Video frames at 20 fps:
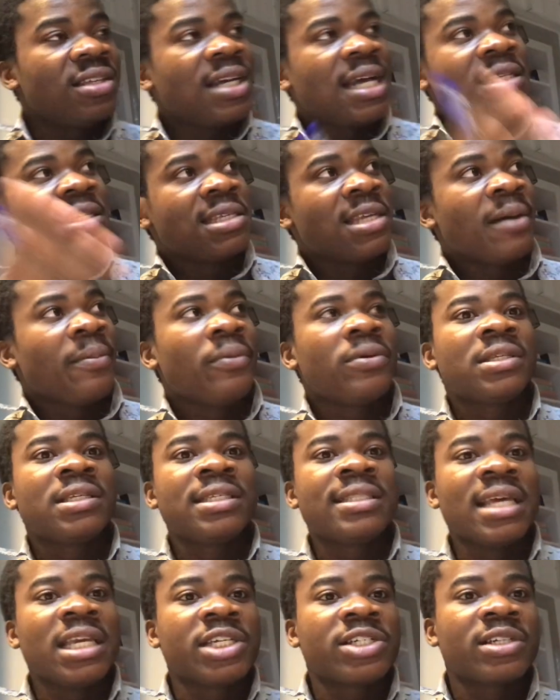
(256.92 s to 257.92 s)
as it happens
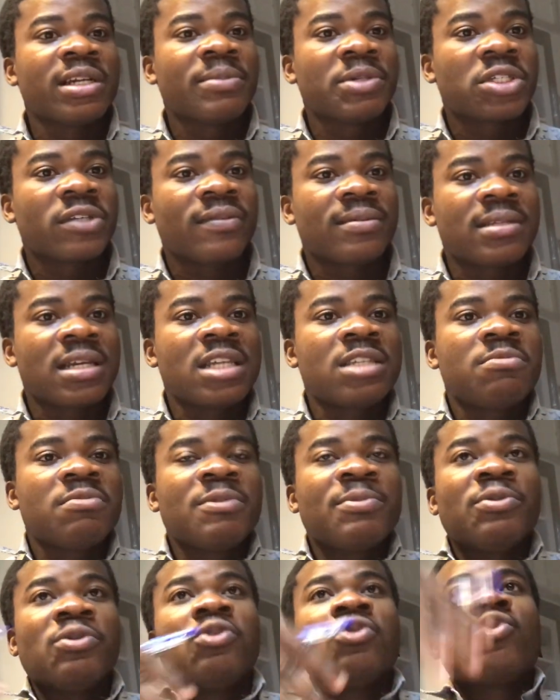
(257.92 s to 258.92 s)
in Nigeria, most of the times
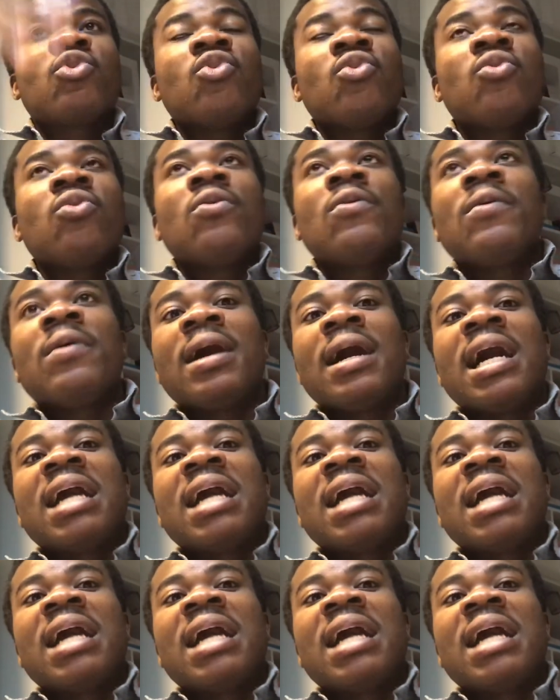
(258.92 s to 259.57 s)
people go